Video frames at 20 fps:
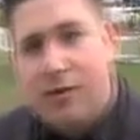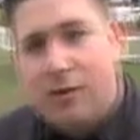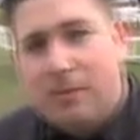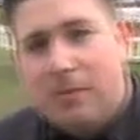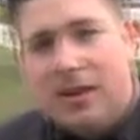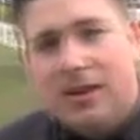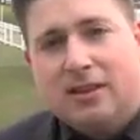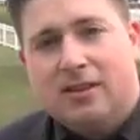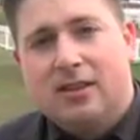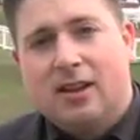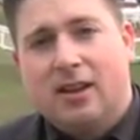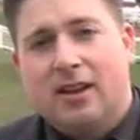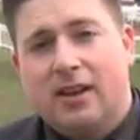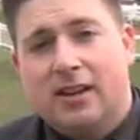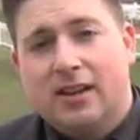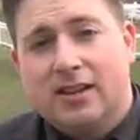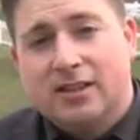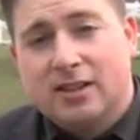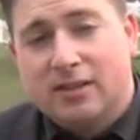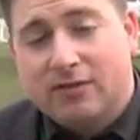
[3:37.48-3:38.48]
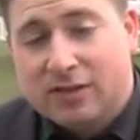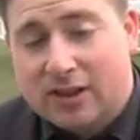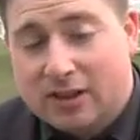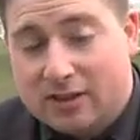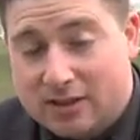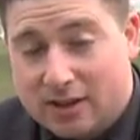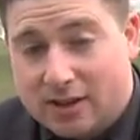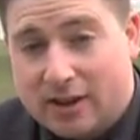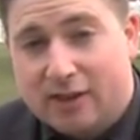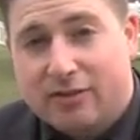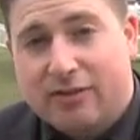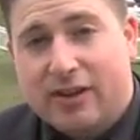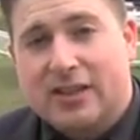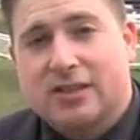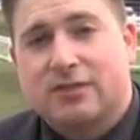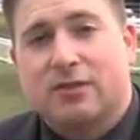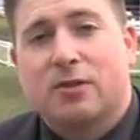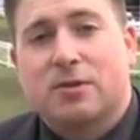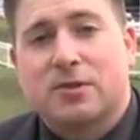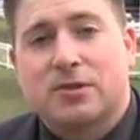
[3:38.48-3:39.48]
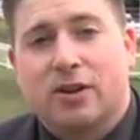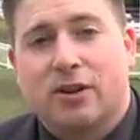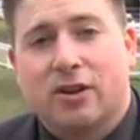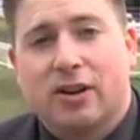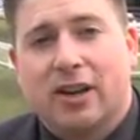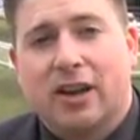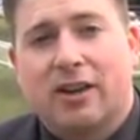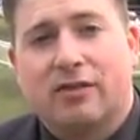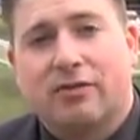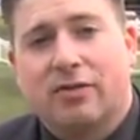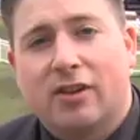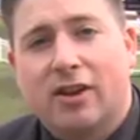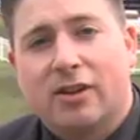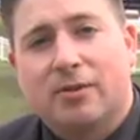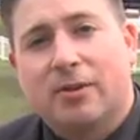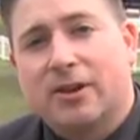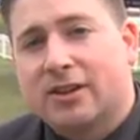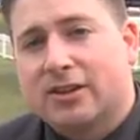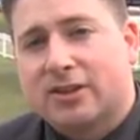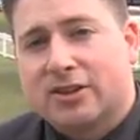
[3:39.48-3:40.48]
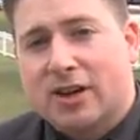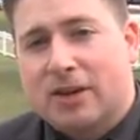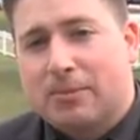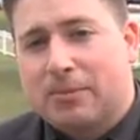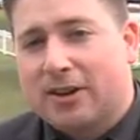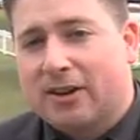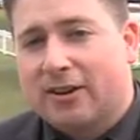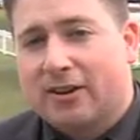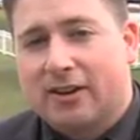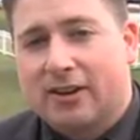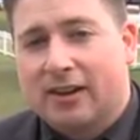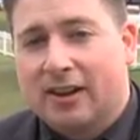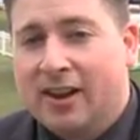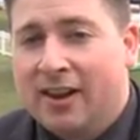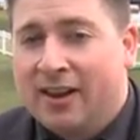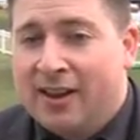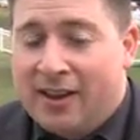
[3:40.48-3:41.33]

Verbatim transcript: for me, the highlight of the entire festival was Hurricane Fly winning the champion hurdle.